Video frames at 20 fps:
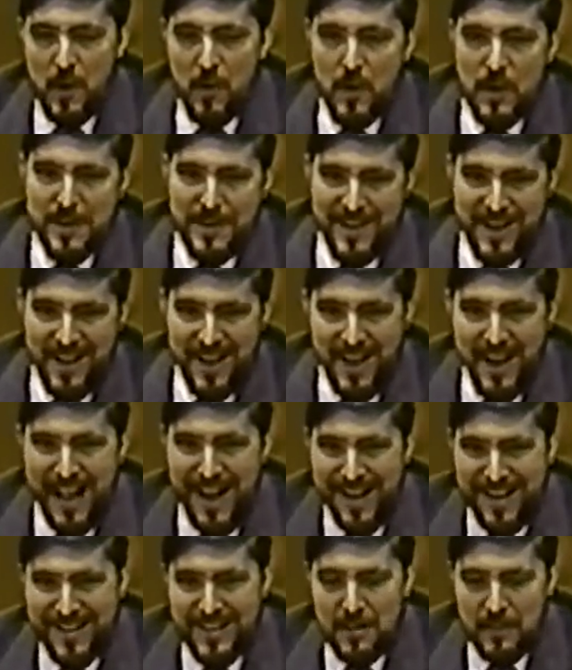American
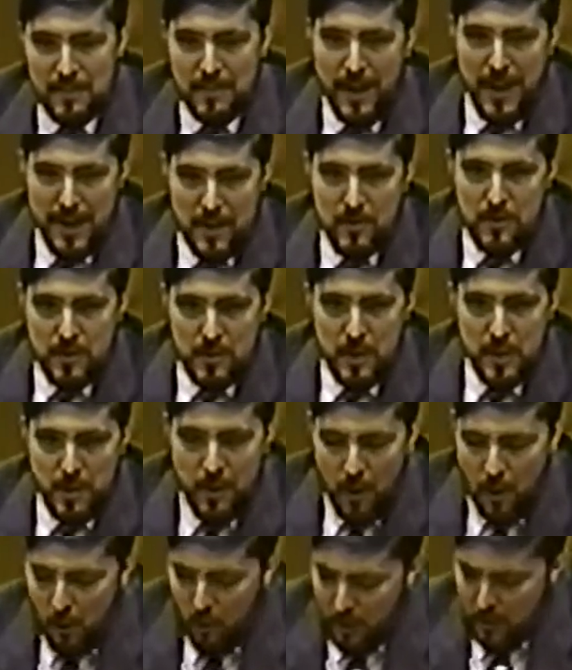and uh, entity
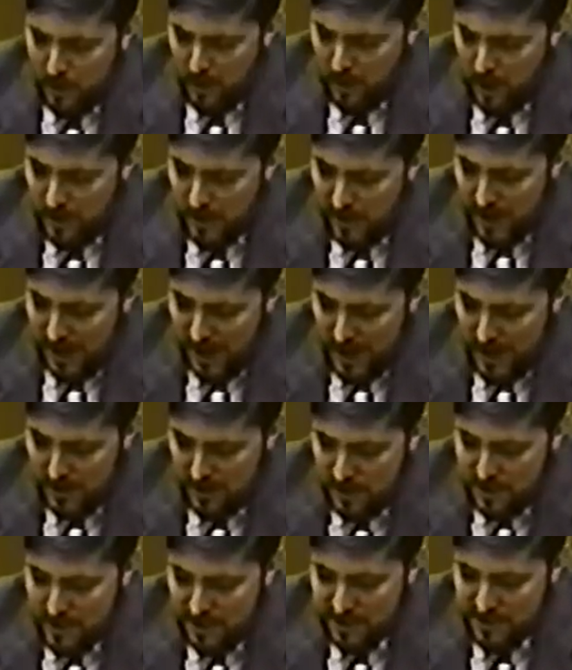called American
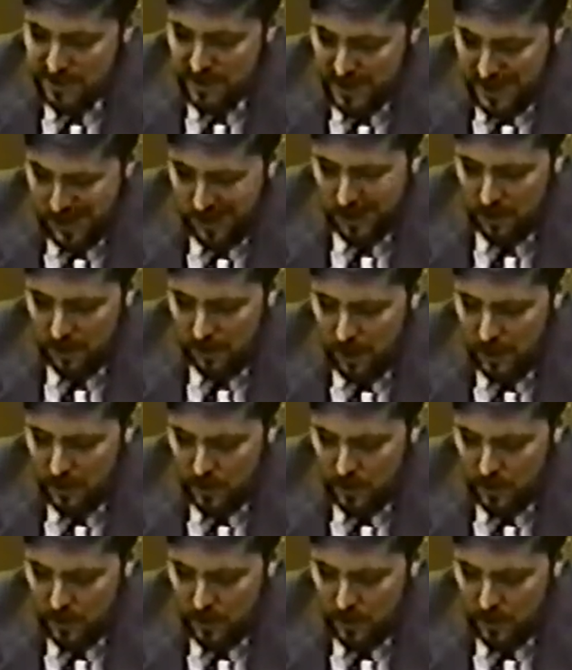Atheists, Inc.